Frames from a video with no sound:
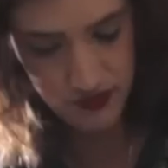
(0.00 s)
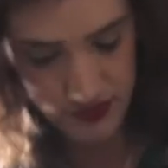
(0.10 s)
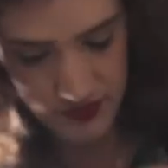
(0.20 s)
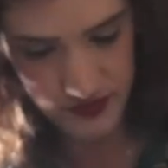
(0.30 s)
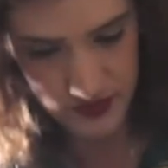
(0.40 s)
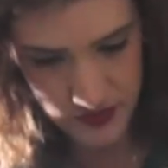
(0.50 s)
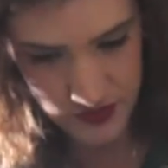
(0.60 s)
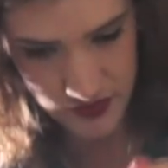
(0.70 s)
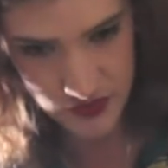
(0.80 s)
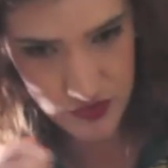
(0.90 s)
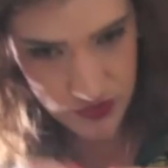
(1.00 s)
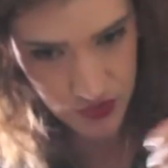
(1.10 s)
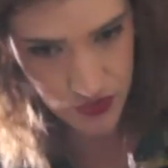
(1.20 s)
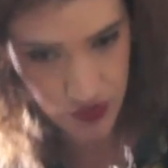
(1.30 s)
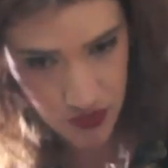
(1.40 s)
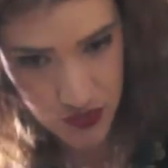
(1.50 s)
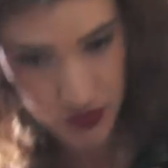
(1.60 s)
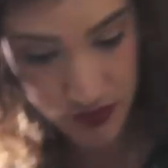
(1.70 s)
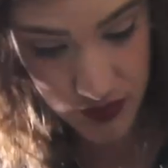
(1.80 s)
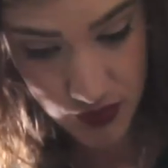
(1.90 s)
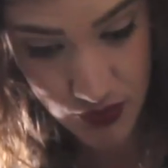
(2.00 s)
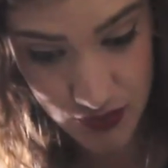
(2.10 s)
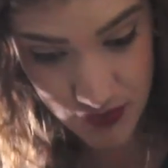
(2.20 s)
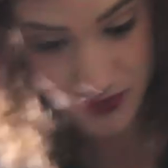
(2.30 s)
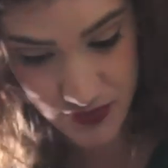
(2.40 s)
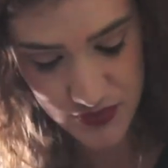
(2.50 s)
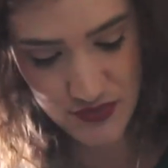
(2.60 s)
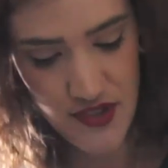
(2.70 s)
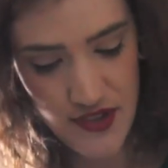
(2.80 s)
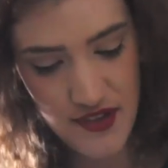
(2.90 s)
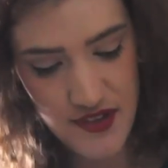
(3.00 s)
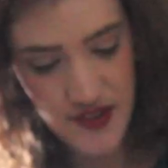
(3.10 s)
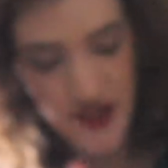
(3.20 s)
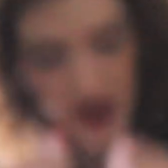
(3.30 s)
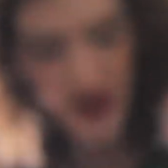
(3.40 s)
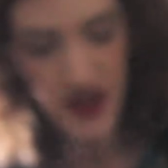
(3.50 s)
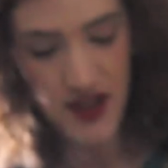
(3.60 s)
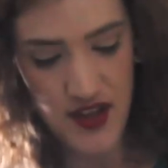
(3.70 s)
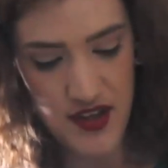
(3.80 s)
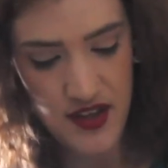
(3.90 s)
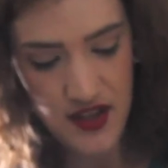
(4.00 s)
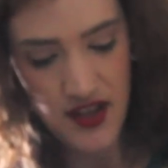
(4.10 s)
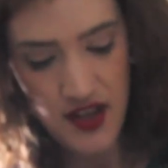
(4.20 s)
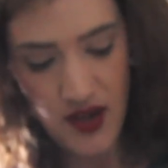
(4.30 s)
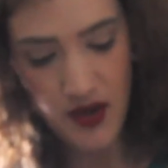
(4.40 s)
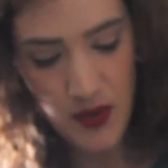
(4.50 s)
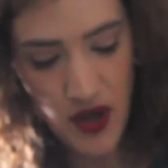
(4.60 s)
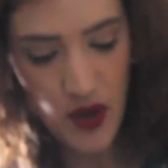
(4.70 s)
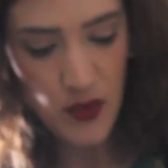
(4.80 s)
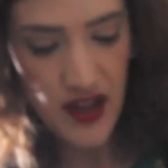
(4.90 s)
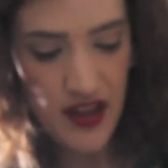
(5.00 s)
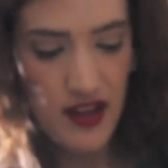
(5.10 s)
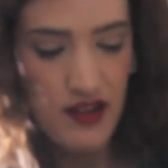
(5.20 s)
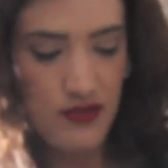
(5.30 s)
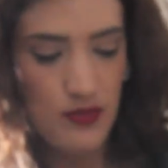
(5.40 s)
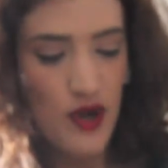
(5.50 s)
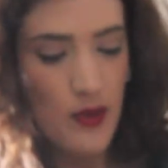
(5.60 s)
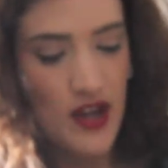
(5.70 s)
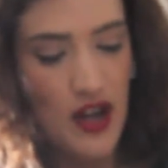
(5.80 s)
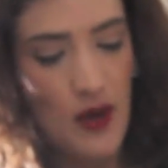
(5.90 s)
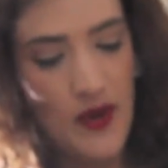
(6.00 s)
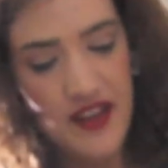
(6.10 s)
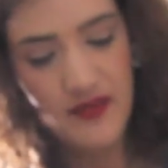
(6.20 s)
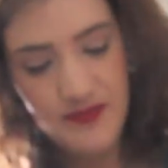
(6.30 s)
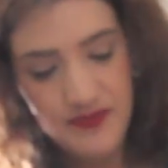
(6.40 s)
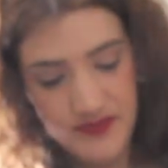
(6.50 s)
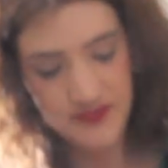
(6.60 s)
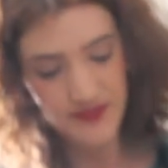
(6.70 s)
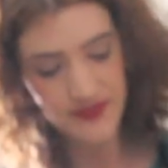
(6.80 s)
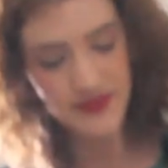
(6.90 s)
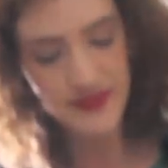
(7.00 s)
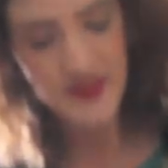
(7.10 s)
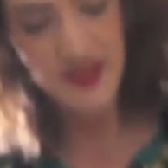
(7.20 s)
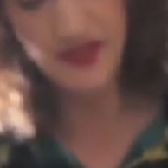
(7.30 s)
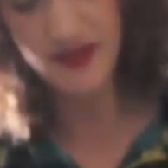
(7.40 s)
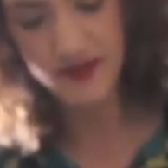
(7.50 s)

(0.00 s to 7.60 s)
This is Chloe slash Chloe. What are we going with, Chloe or Chloe? We'll go with we'll go with Chloe. This is